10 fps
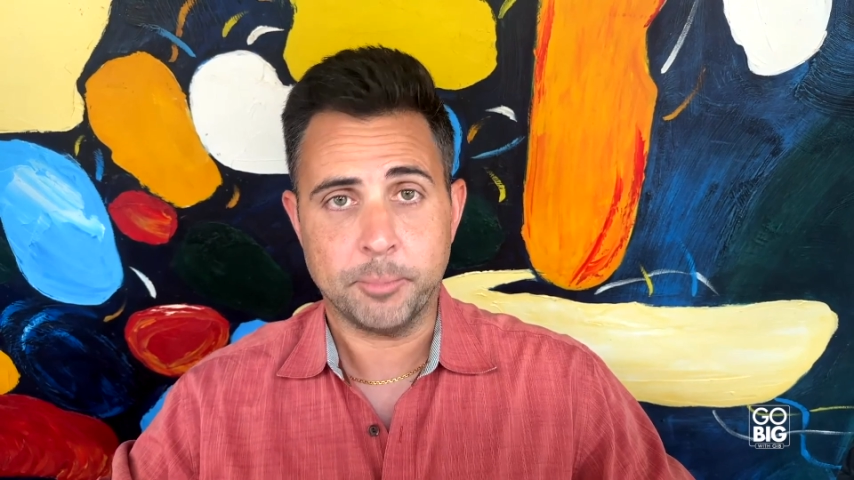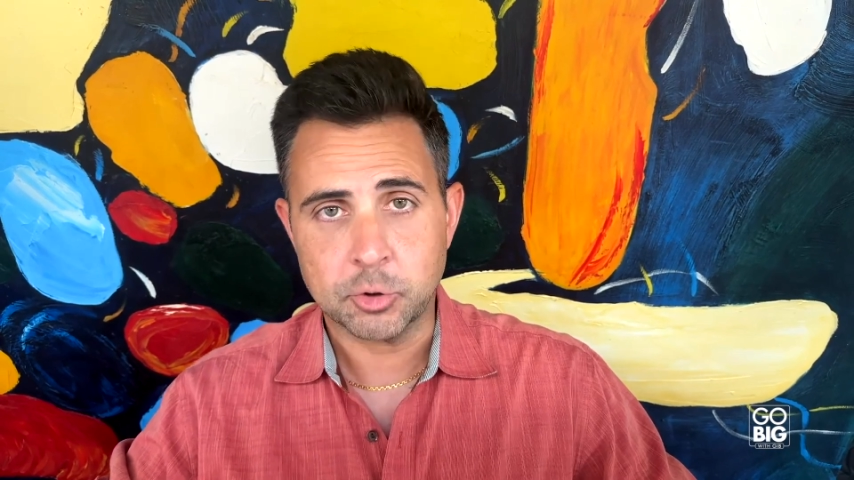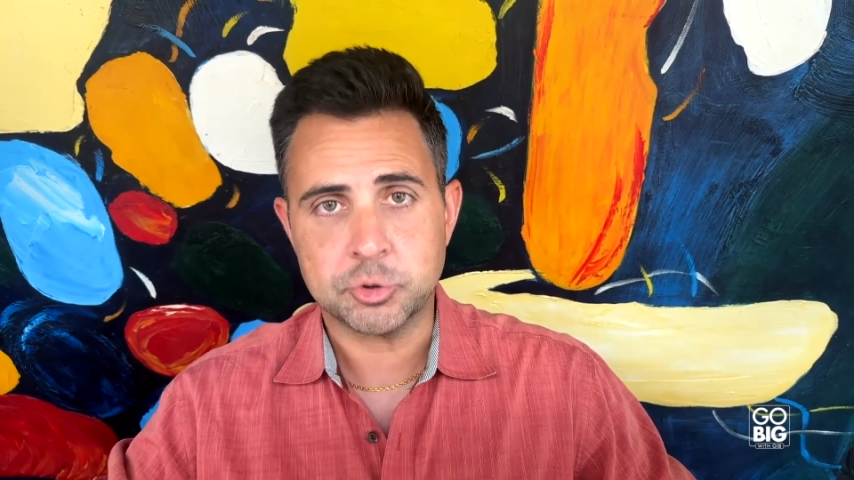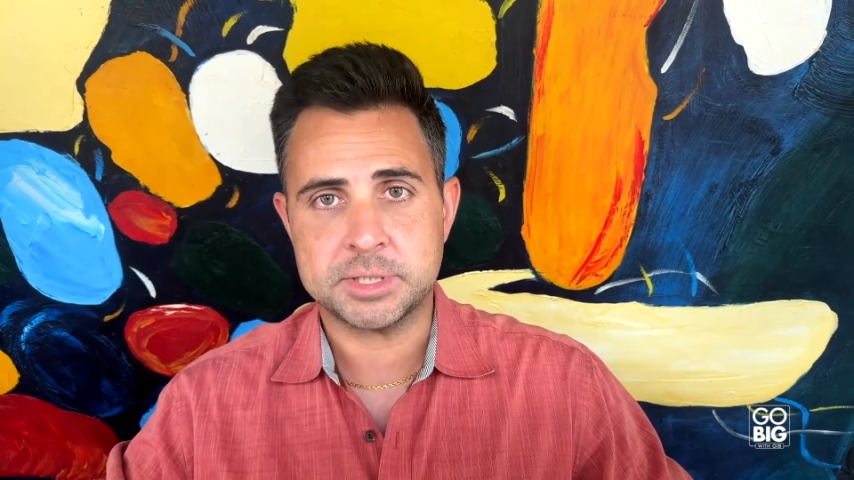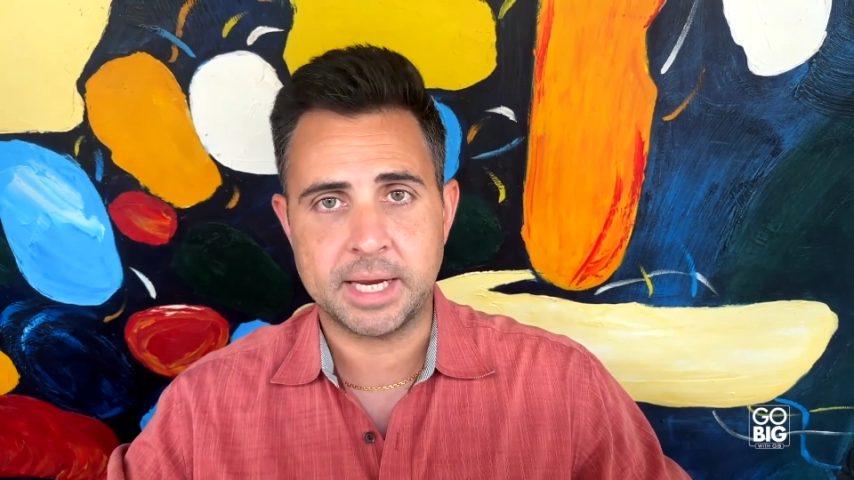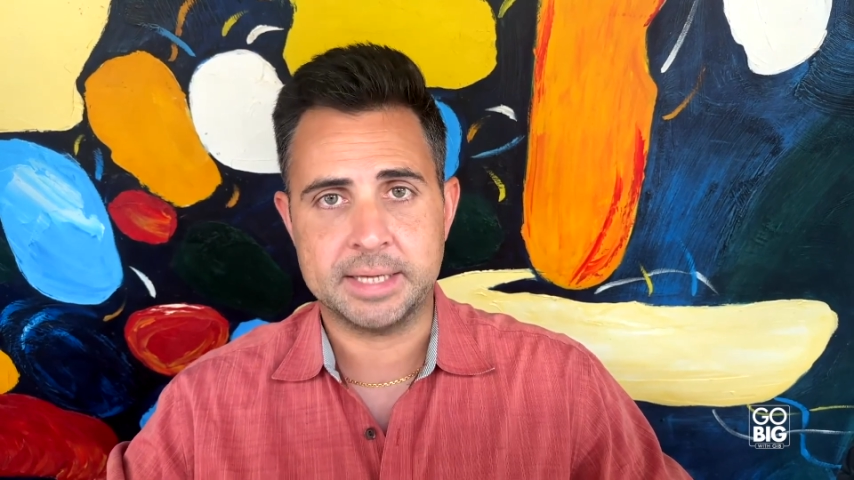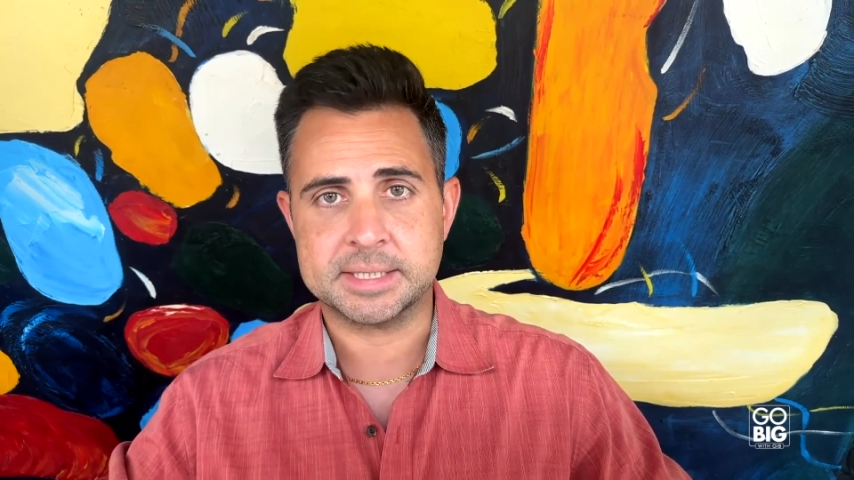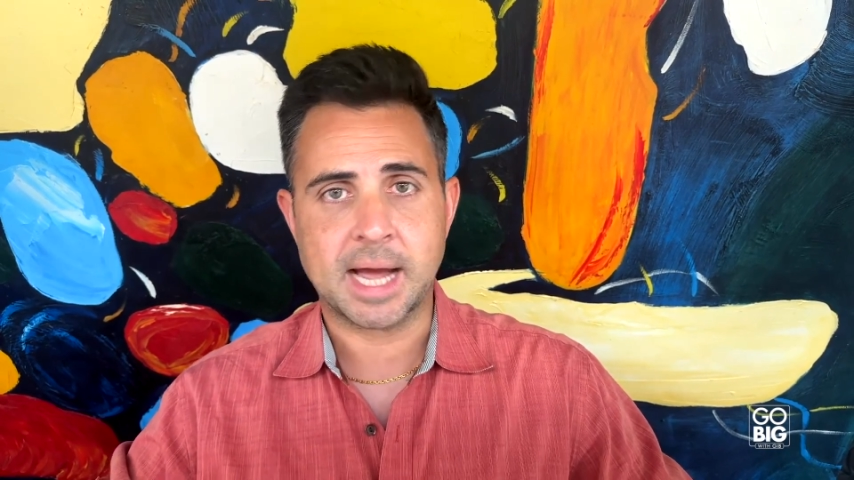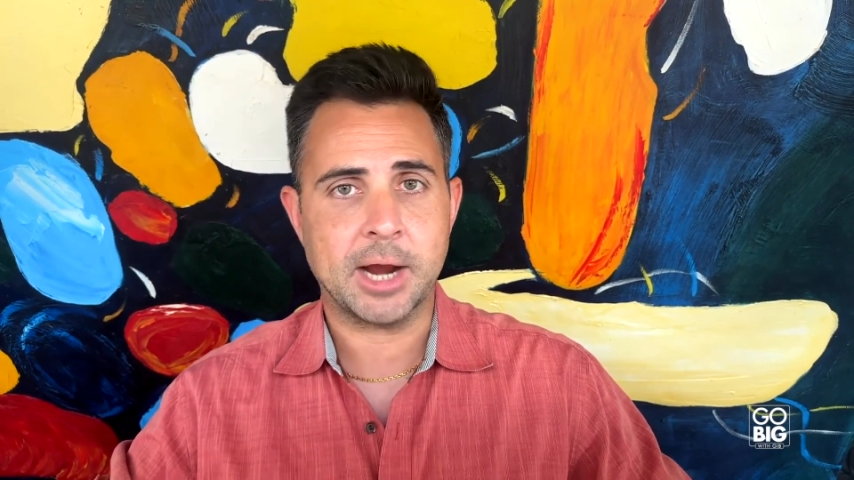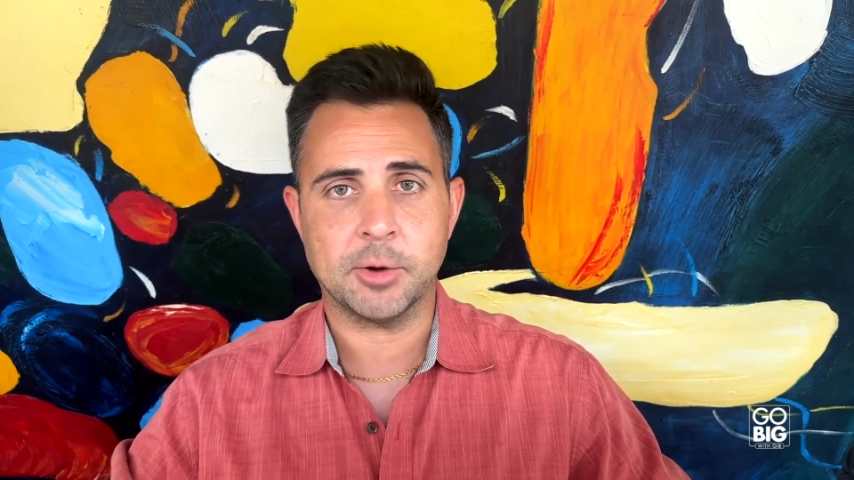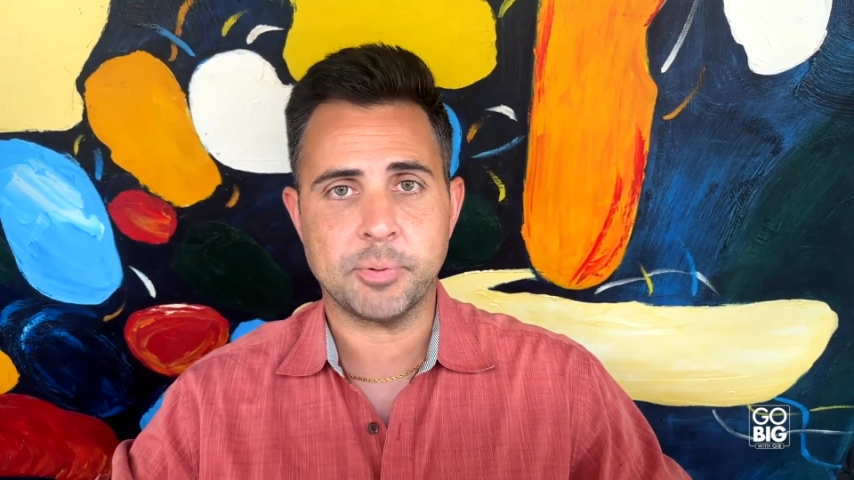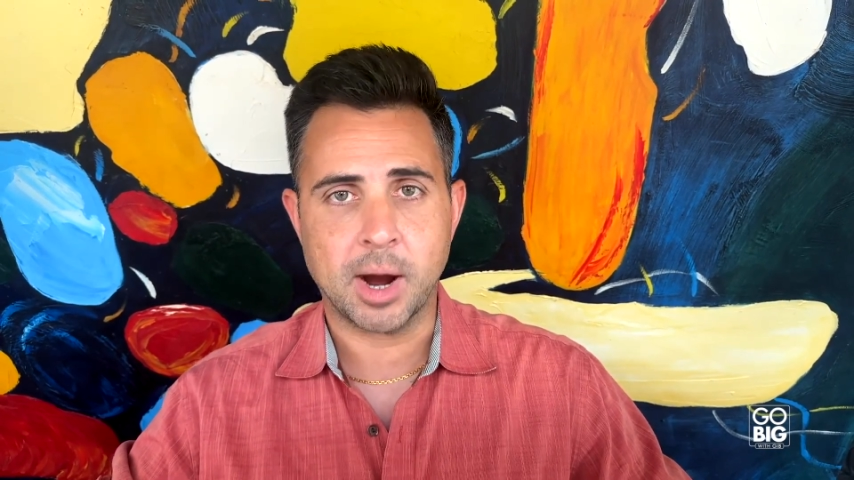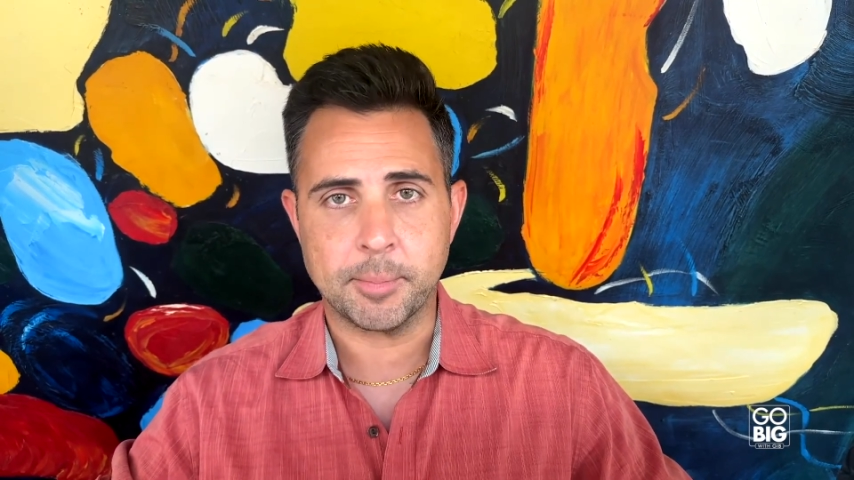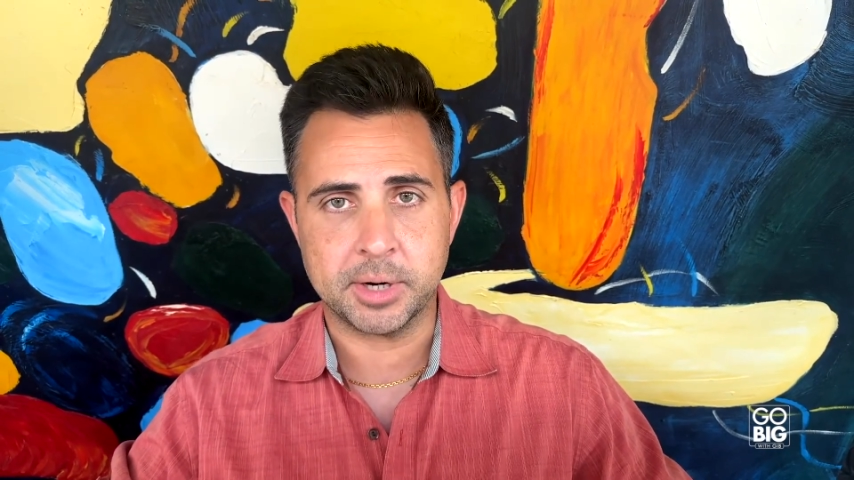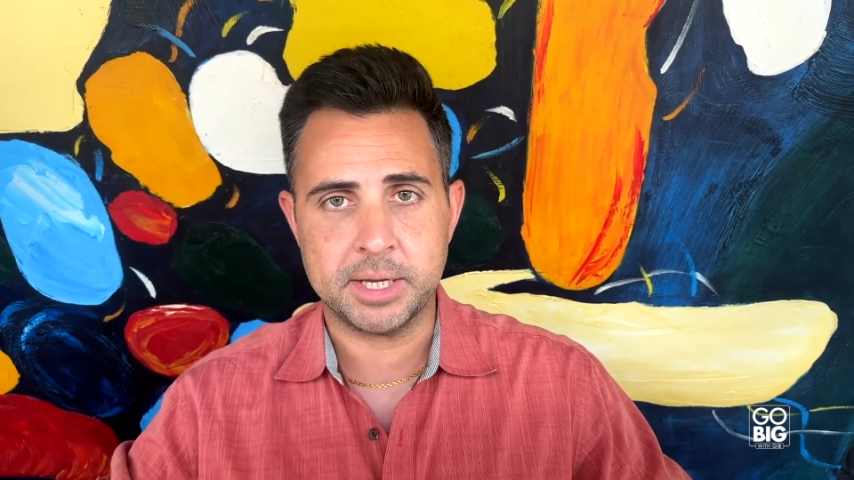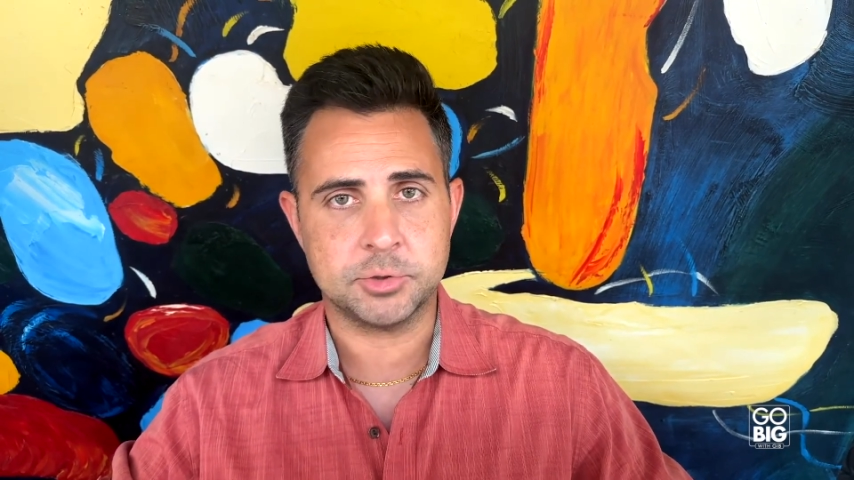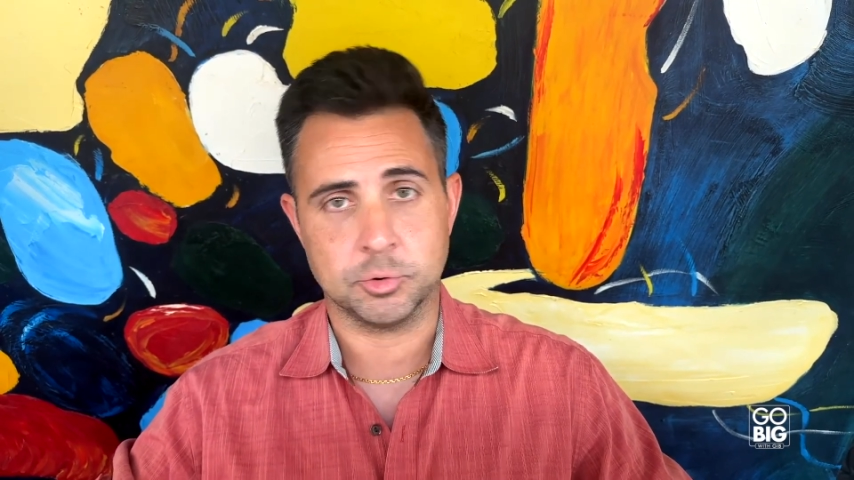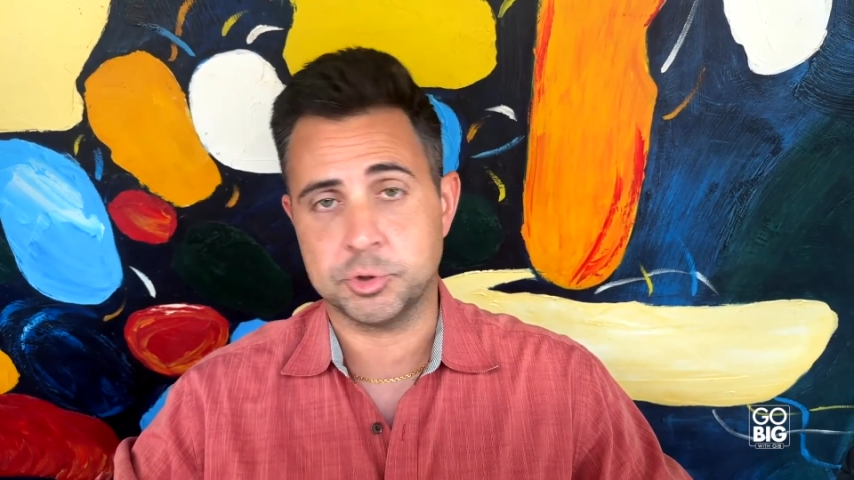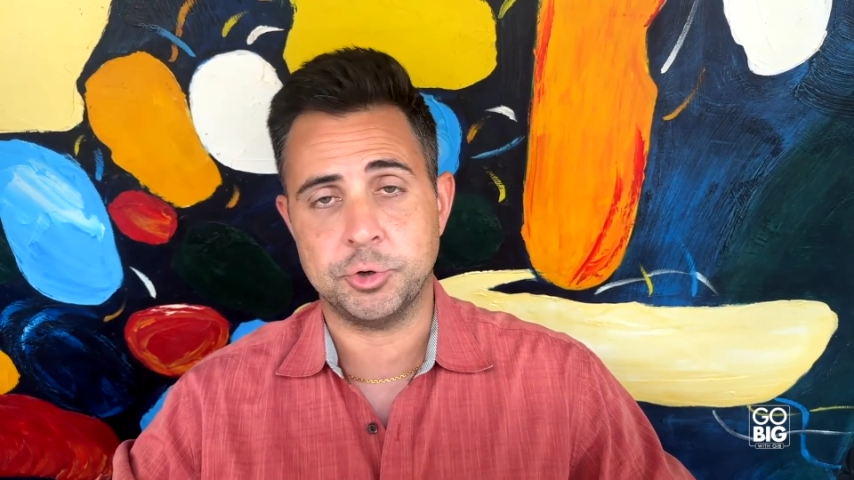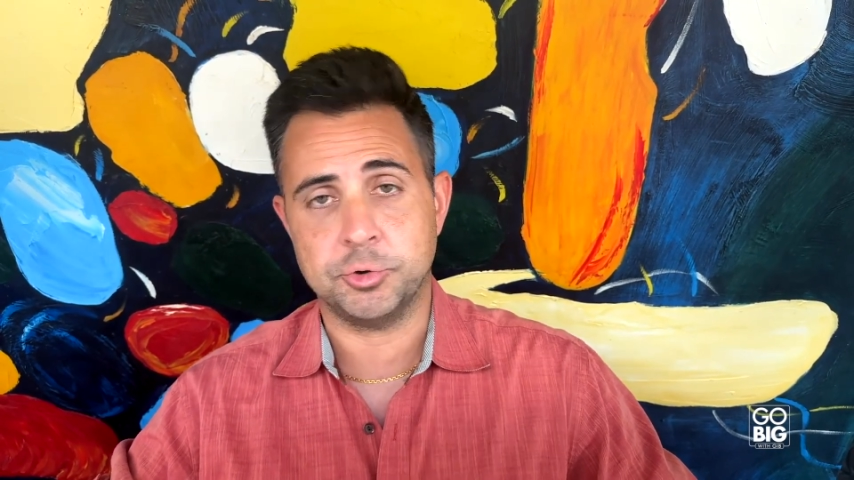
purchasing entire properties or 2,